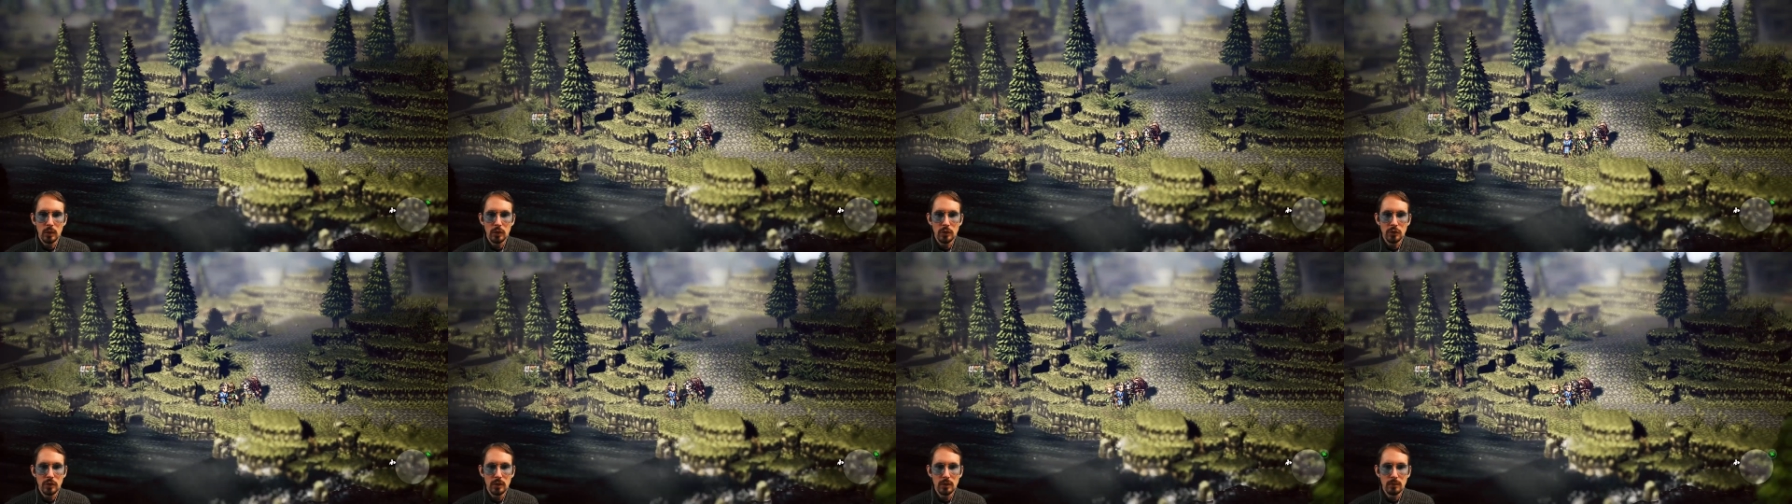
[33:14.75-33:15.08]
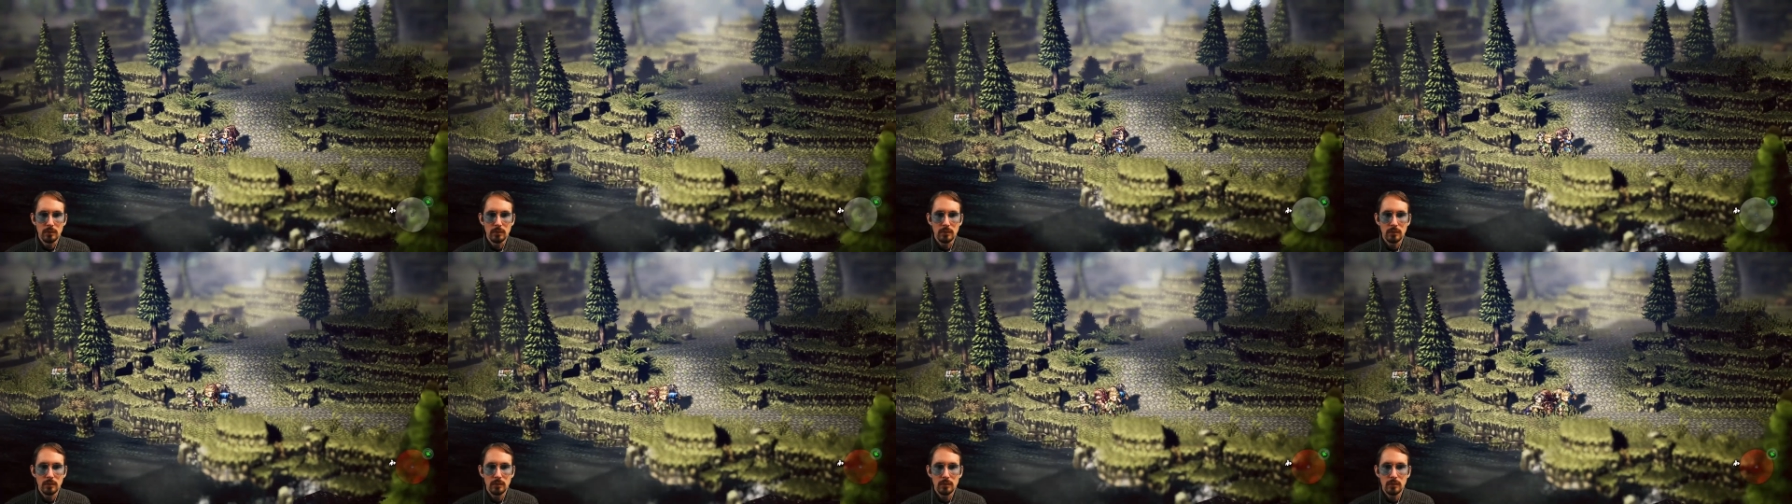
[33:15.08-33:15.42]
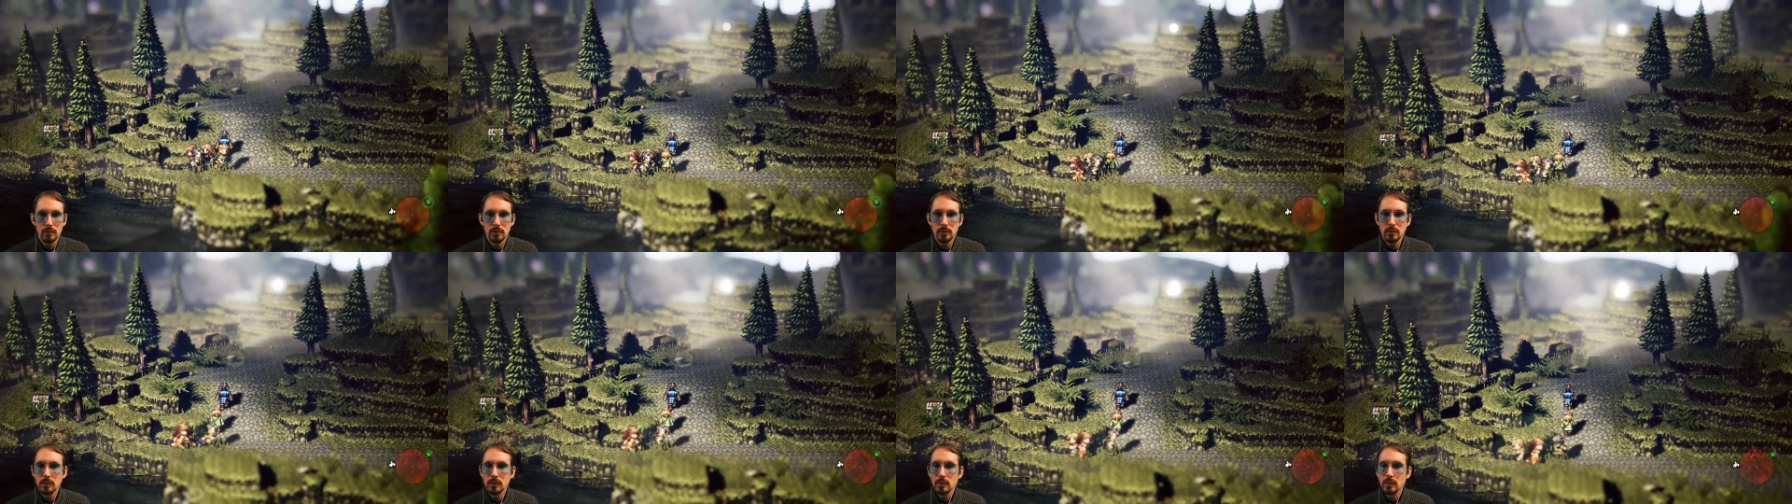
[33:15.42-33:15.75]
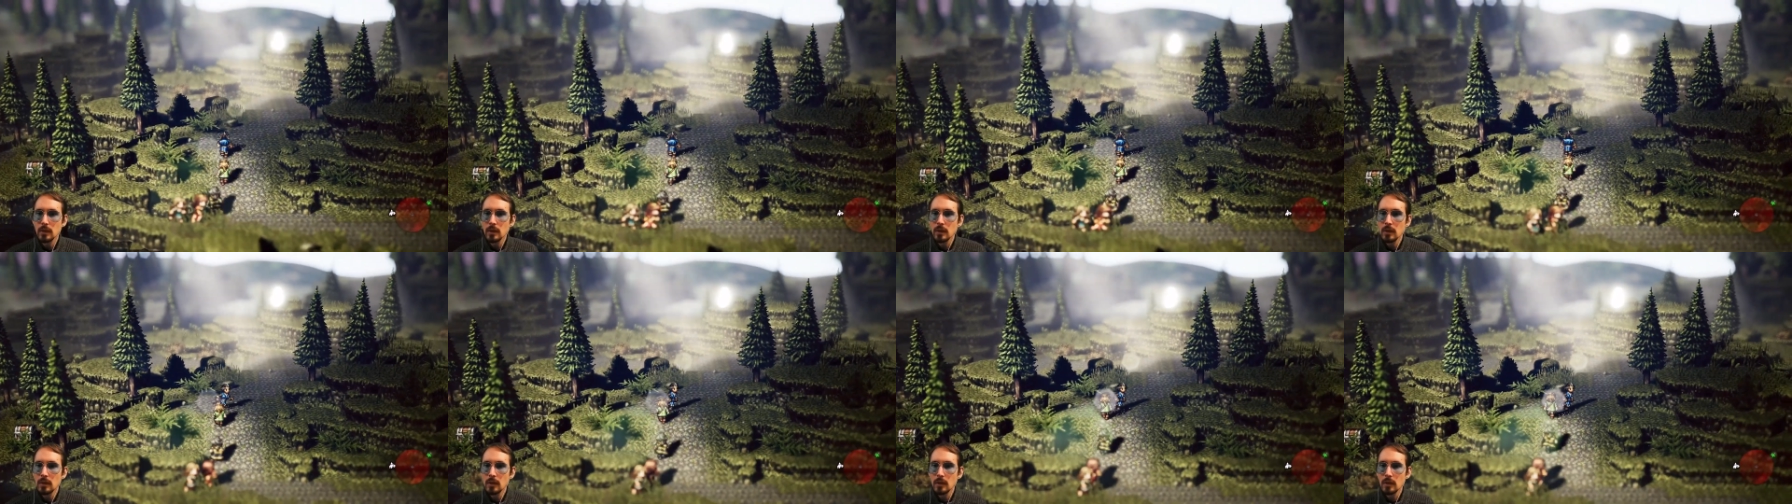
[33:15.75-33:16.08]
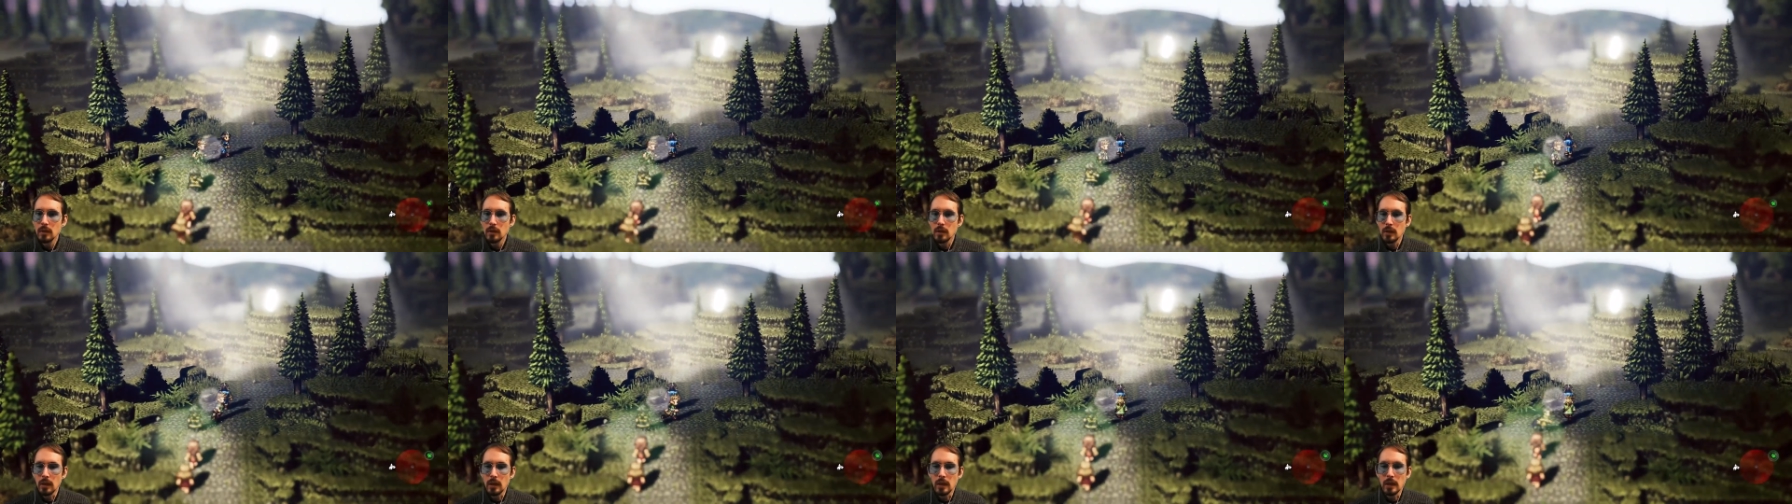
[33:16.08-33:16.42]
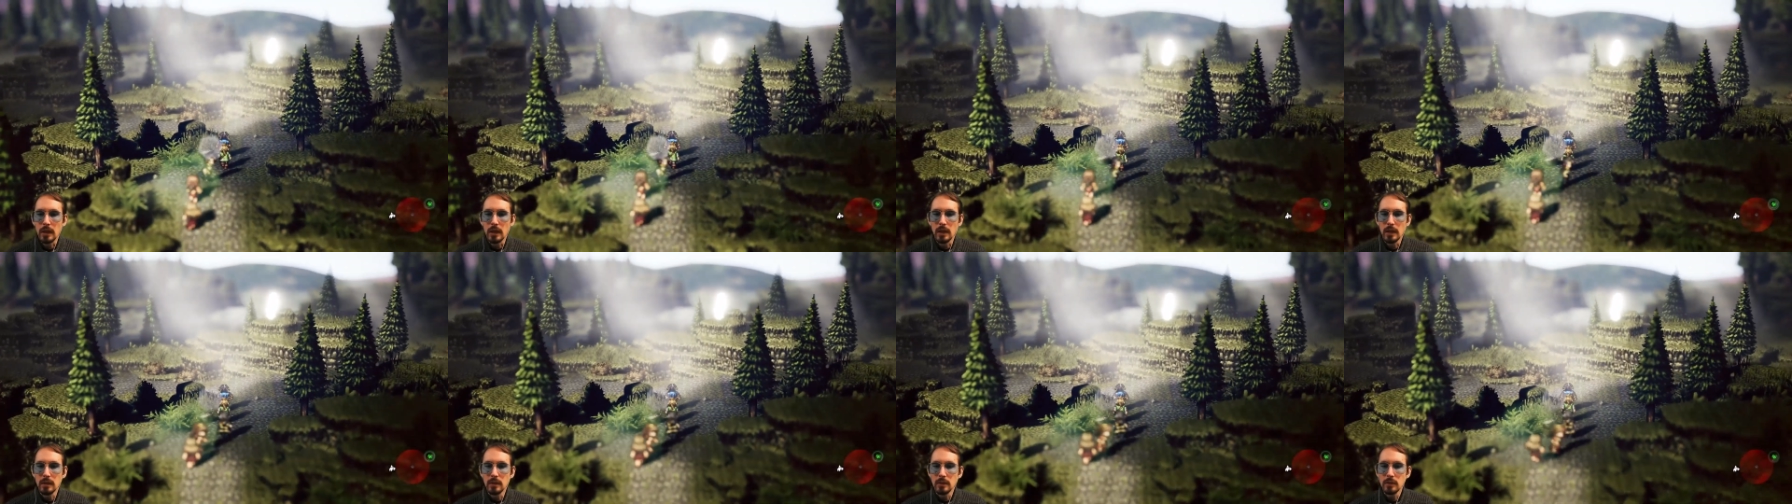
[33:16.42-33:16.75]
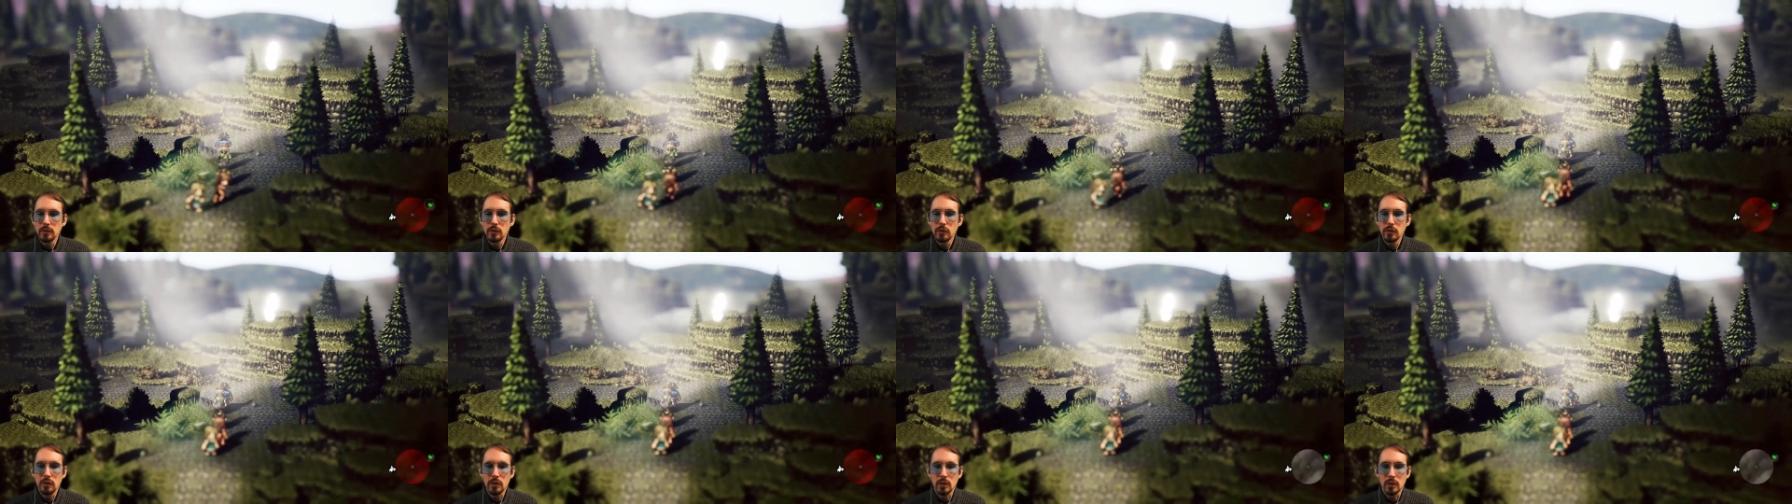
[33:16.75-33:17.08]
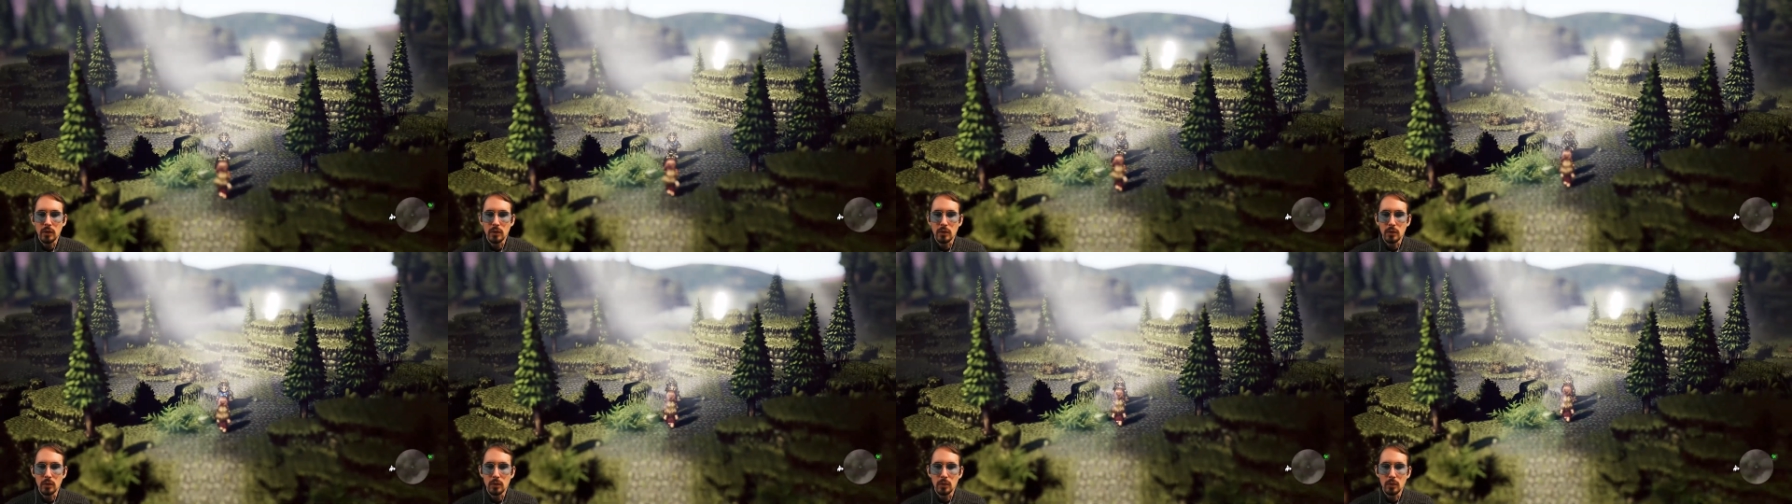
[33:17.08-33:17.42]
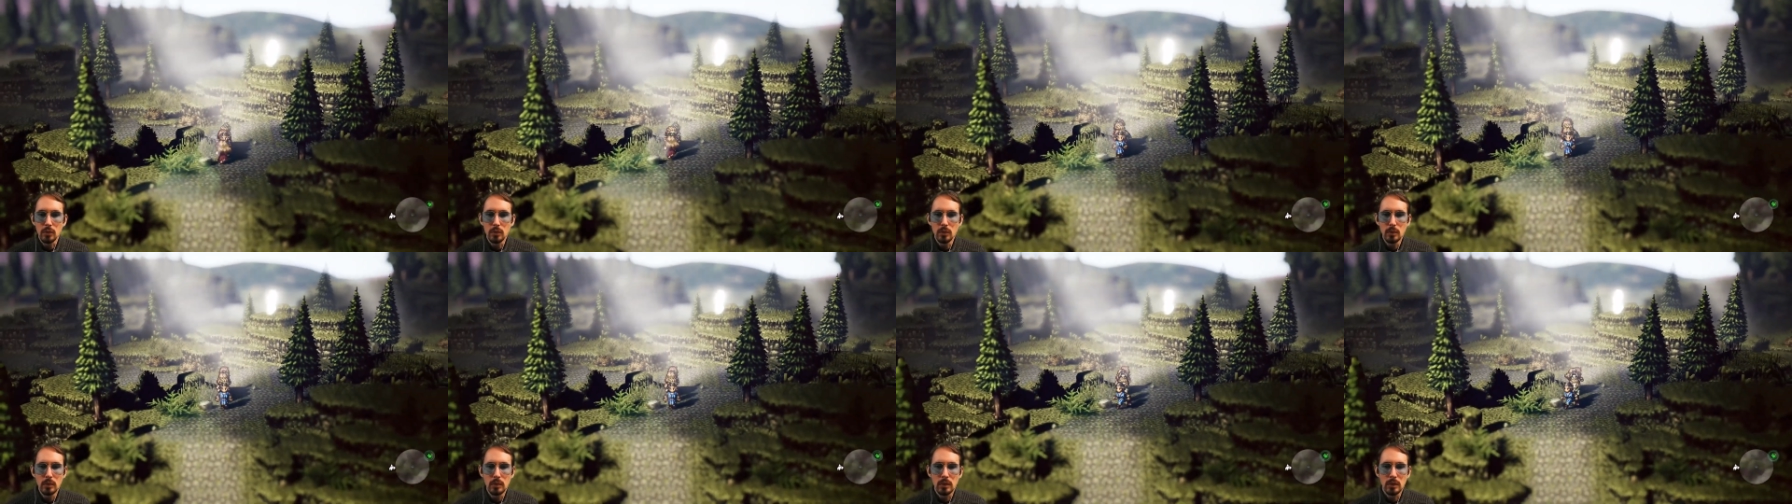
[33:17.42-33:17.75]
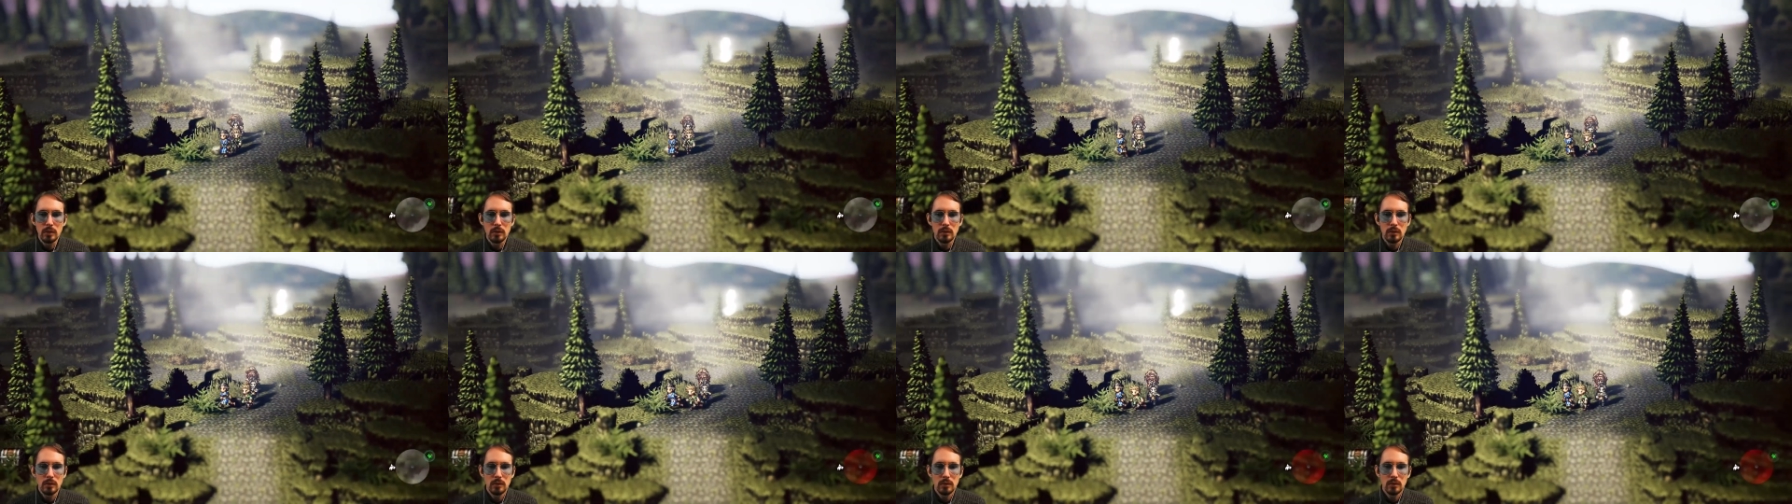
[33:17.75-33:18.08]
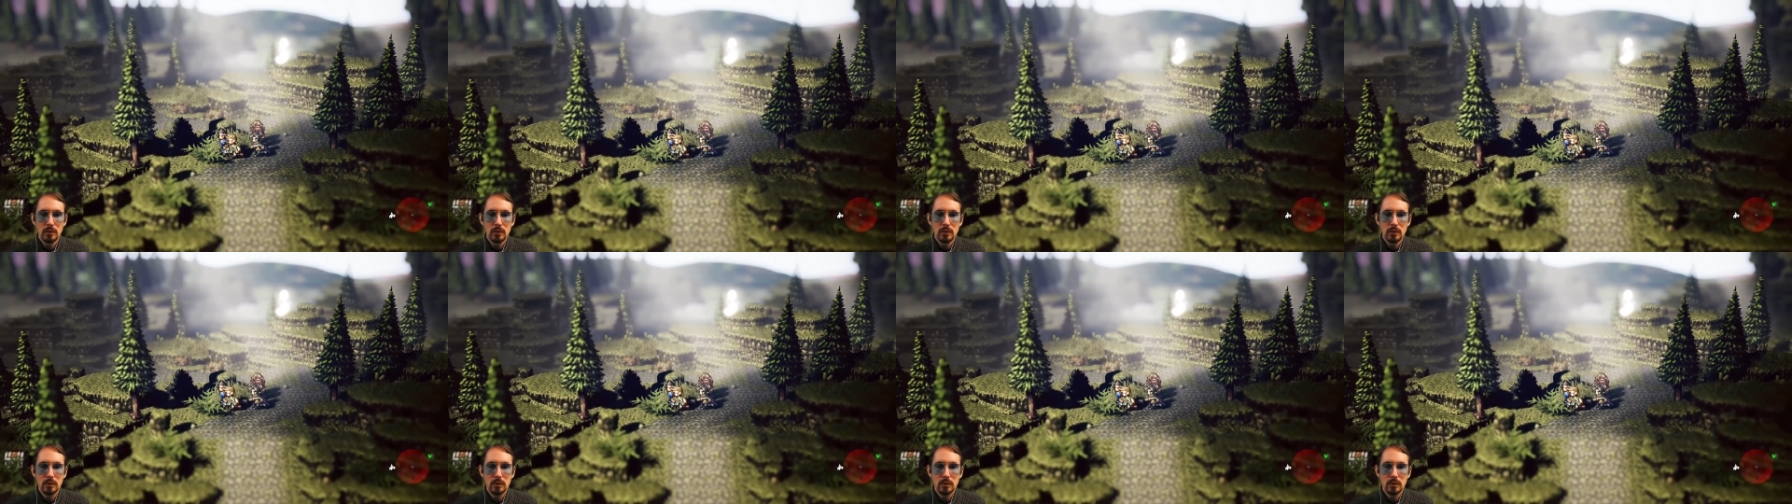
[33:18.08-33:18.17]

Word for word: treasure. I see you.